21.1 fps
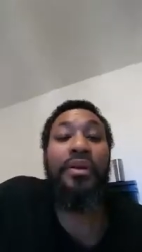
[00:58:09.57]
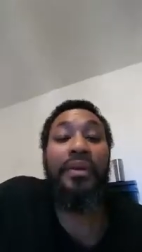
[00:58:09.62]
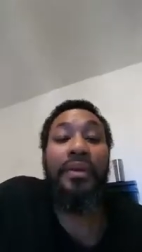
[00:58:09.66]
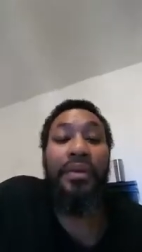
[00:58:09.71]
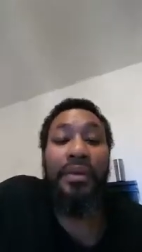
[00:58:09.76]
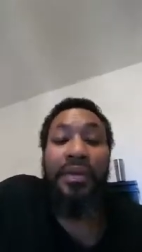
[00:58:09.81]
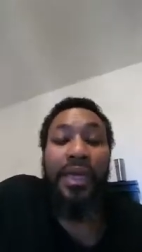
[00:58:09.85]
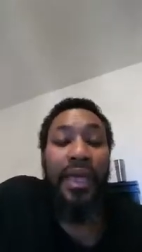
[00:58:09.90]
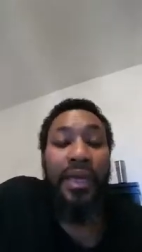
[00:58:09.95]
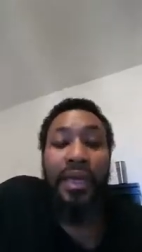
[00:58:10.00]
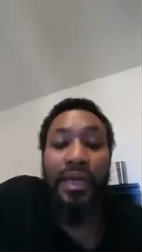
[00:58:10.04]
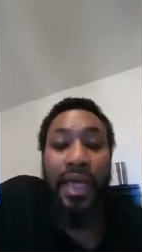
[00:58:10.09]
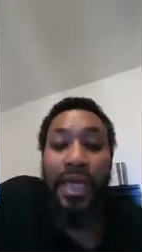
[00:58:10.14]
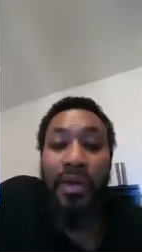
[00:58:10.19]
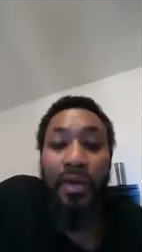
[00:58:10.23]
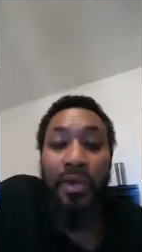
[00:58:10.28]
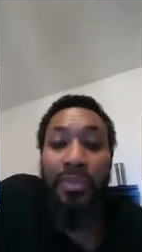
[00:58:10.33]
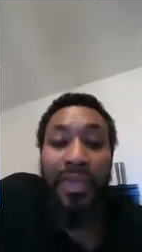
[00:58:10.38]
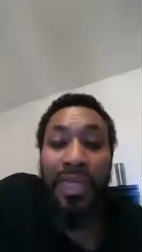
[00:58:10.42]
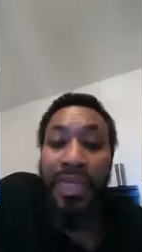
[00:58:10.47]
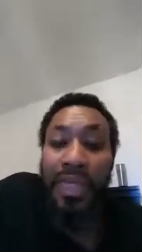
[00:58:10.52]
they
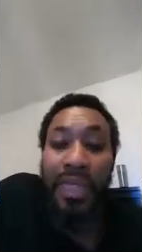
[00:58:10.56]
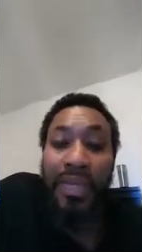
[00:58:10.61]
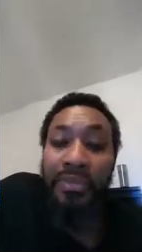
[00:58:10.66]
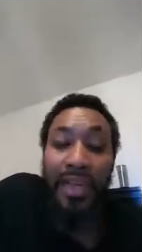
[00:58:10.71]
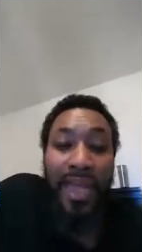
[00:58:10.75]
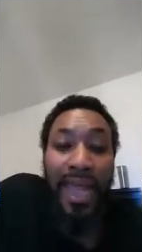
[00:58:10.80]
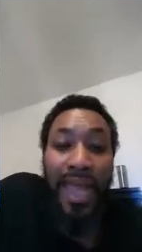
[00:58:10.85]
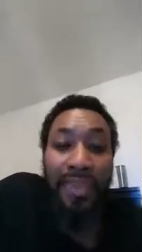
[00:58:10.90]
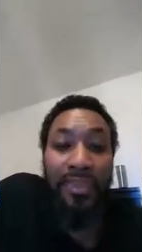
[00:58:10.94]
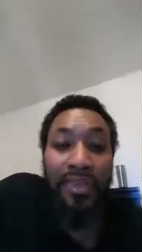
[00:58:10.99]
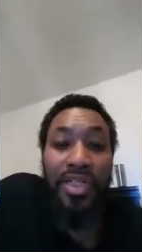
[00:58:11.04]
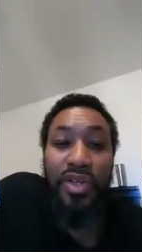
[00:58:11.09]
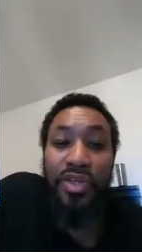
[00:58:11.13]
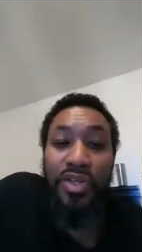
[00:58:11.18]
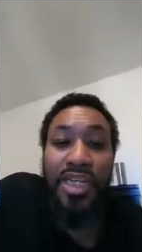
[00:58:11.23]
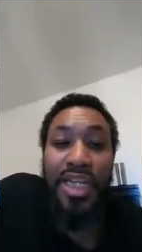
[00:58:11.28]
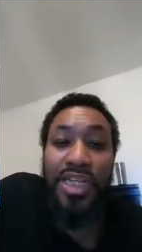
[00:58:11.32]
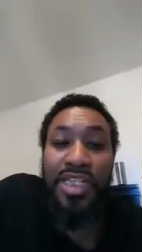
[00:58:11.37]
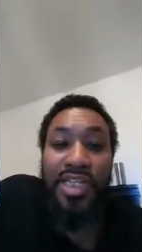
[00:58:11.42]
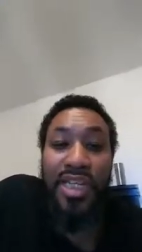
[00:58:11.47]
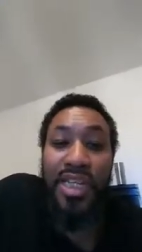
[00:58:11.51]
don't believe in that. There's no
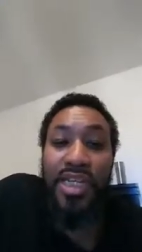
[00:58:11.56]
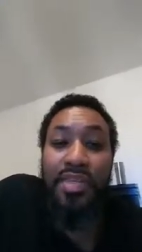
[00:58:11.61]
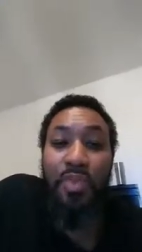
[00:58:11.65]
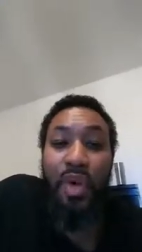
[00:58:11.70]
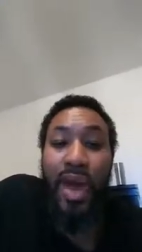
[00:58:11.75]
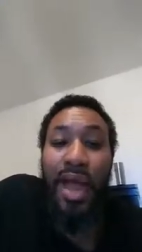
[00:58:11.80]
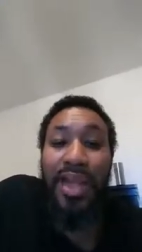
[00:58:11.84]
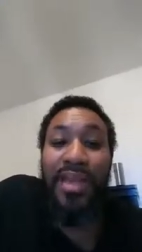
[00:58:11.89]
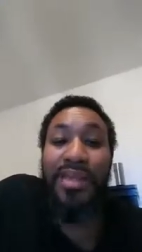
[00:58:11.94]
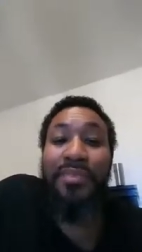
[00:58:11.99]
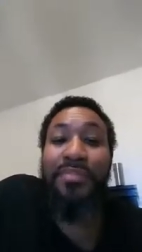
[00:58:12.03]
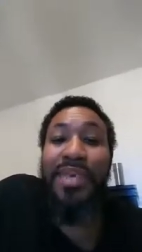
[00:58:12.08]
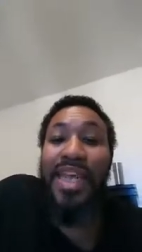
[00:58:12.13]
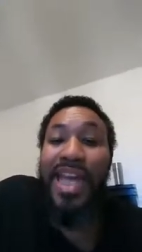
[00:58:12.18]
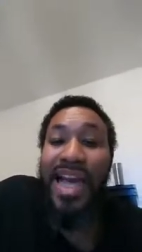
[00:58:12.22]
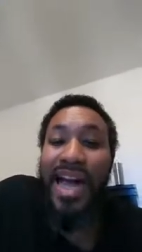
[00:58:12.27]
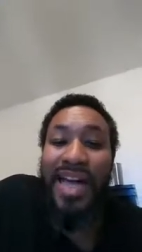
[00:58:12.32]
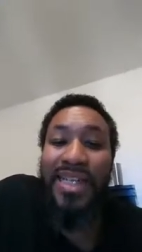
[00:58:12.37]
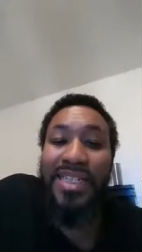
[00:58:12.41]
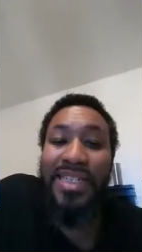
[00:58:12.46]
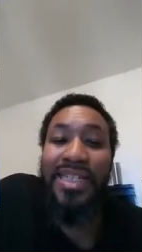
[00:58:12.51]
such thing as morality,
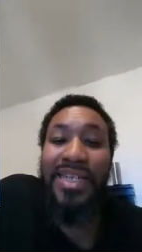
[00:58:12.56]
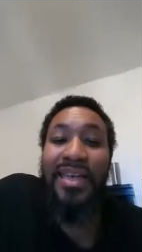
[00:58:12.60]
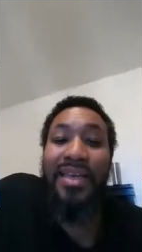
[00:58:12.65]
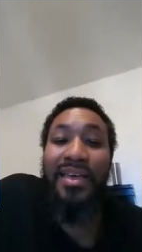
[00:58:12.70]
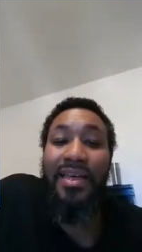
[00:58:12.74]
because